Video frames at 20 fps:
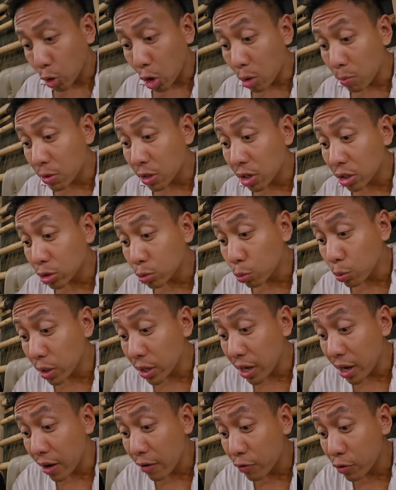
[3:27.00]
Oh my gosh,
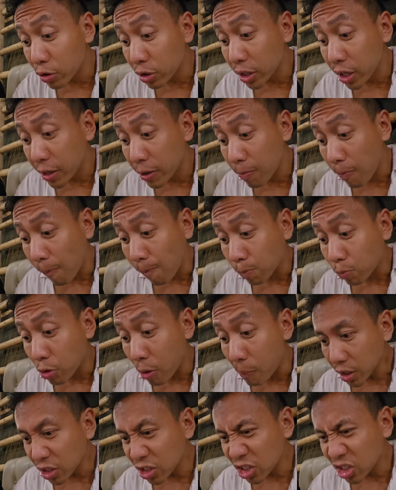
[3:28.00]
whatever they
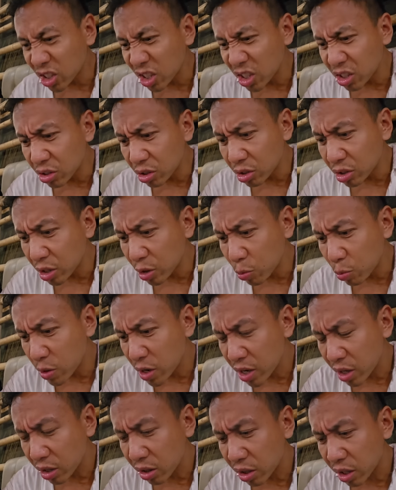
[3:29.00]
seasoned it
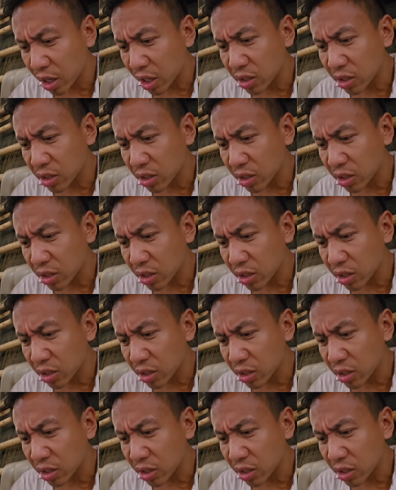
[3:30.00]
with.